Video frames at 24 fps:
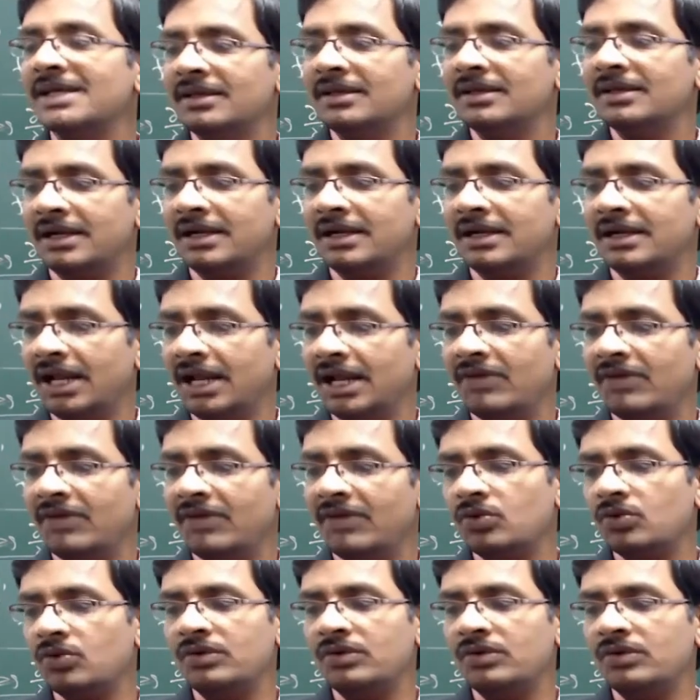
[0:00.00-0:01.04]
the
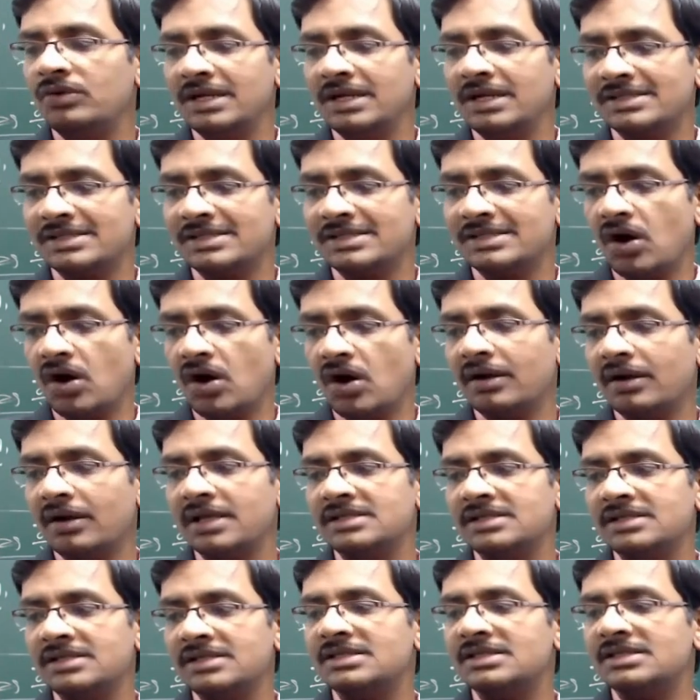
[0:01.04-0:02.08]
derivative is not
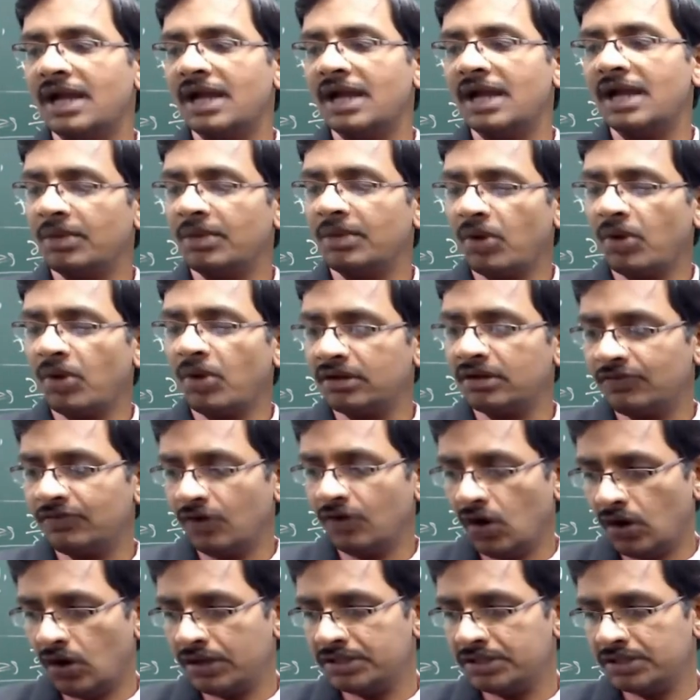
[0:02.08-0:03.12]
exist at the point of
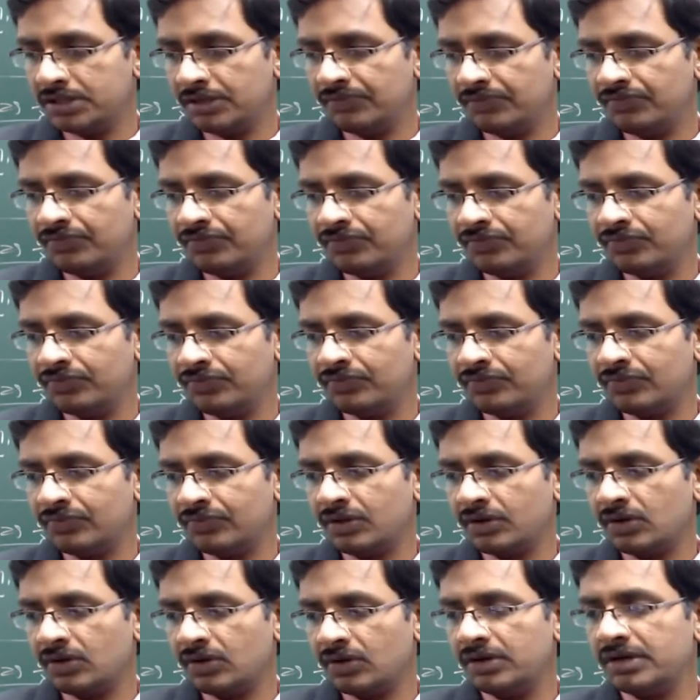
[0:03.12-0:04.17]
origin.
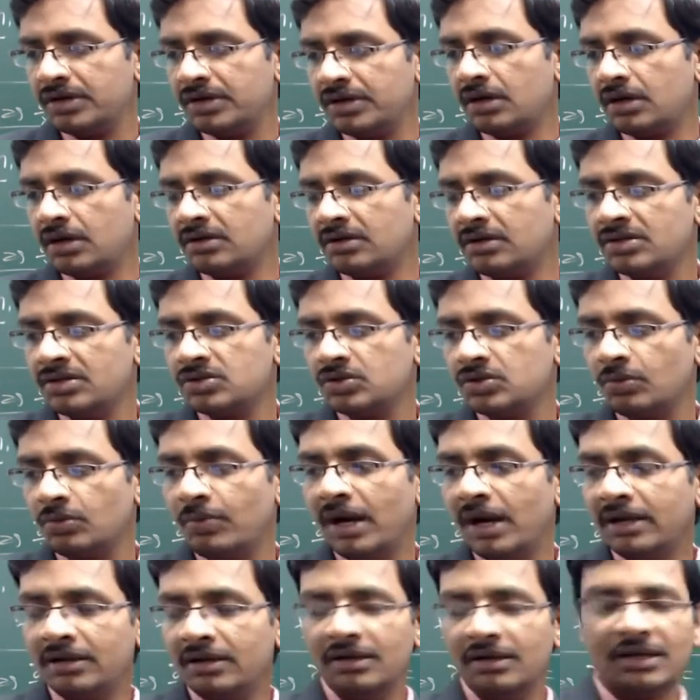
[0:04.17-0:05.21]
Got it or not? So,
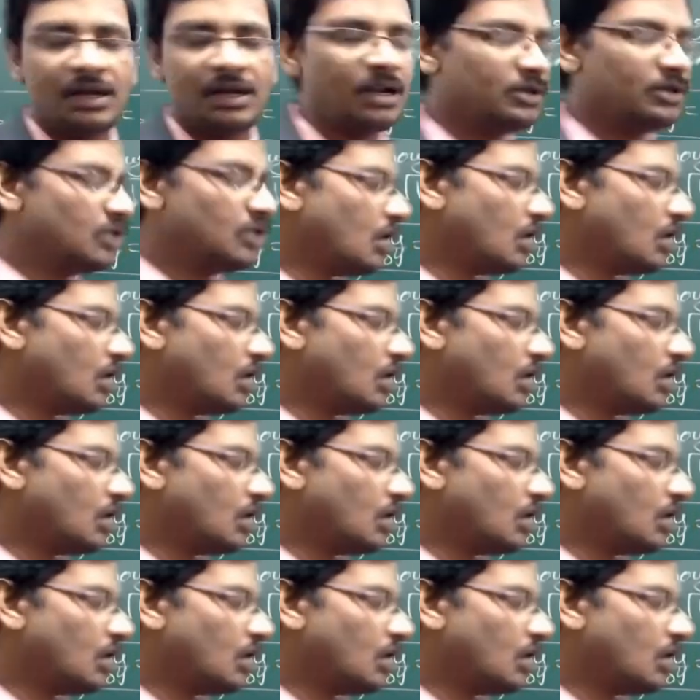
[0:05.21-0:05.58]
but at the